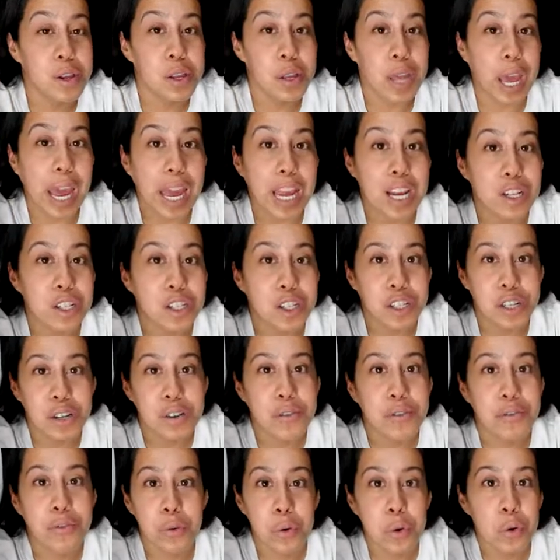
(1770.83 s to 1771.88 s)

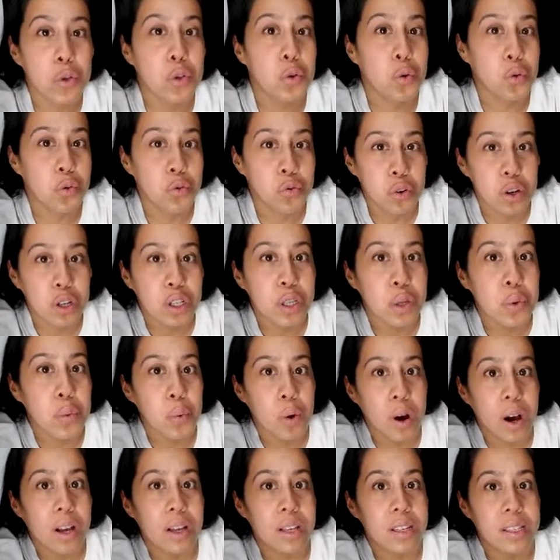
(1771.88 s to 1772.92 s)
ancient food really
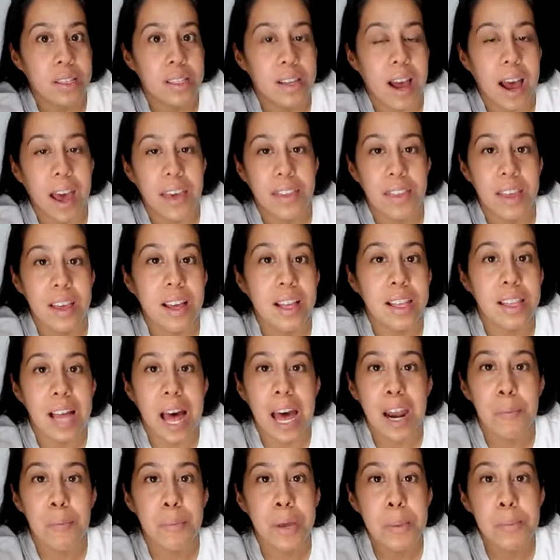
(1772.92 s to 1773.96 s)
was. I think a
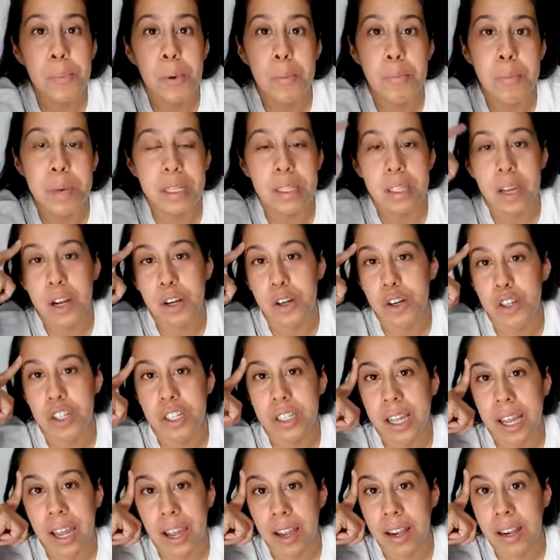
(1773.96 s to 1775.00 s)
lot of people
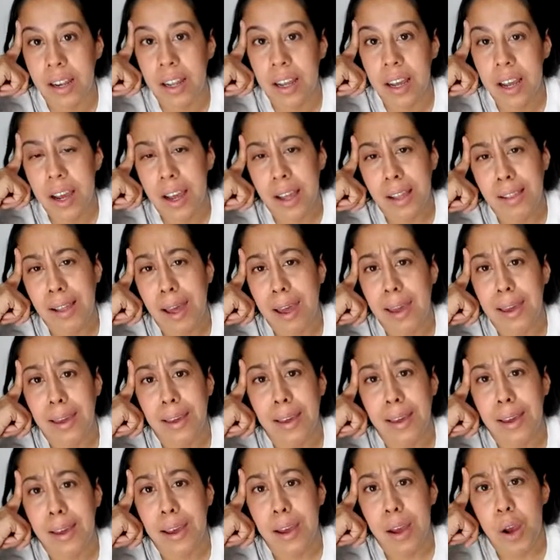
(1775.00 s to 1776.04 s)
misunderstand,
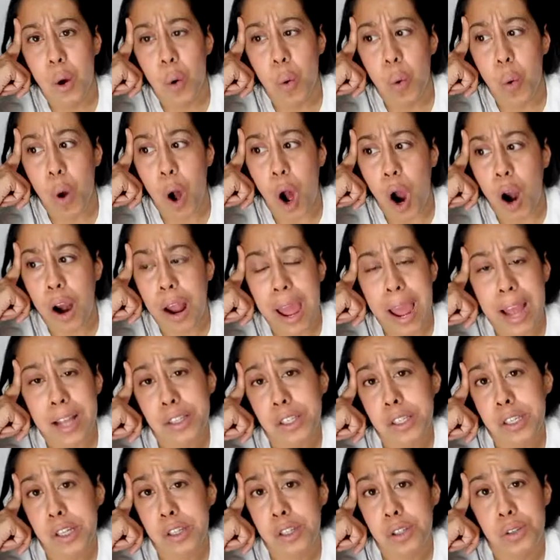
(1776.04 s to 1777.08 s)
like our
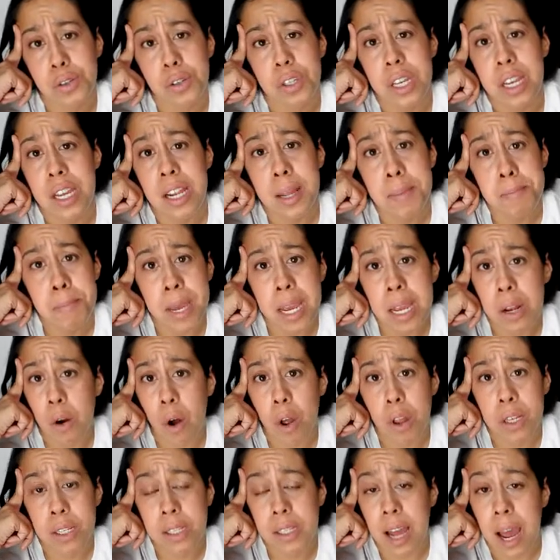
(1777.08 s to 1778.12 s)
ancestors eating meat
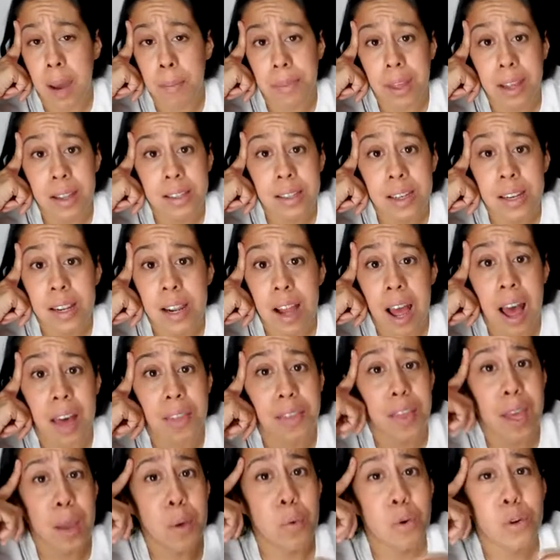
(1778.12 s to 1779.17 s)
all the time. They did not.
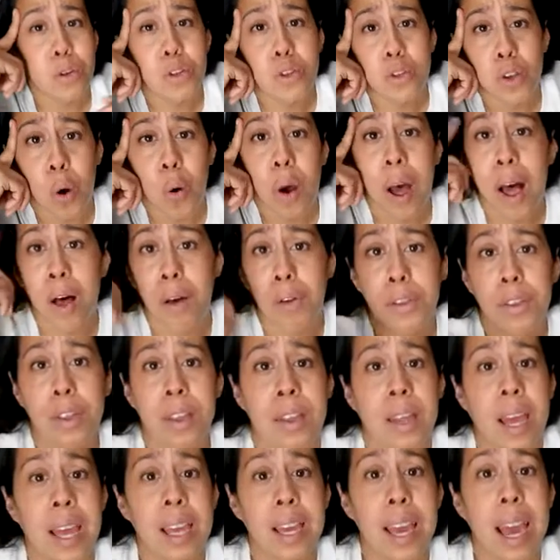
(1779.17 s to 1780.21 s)
They were so healthy.
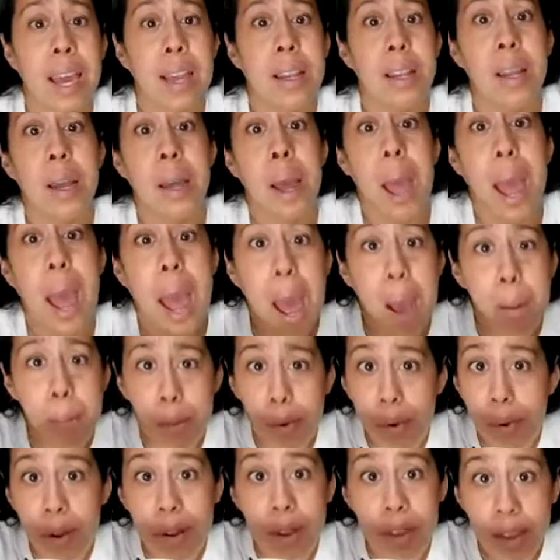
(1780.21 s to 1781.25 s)
They ate
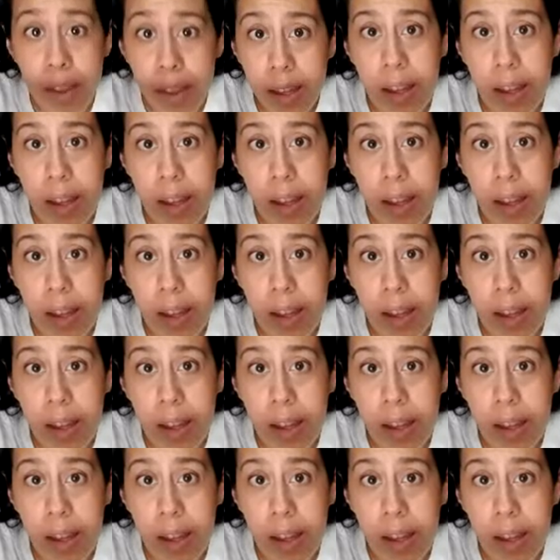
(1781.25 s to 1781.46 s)
amaranth.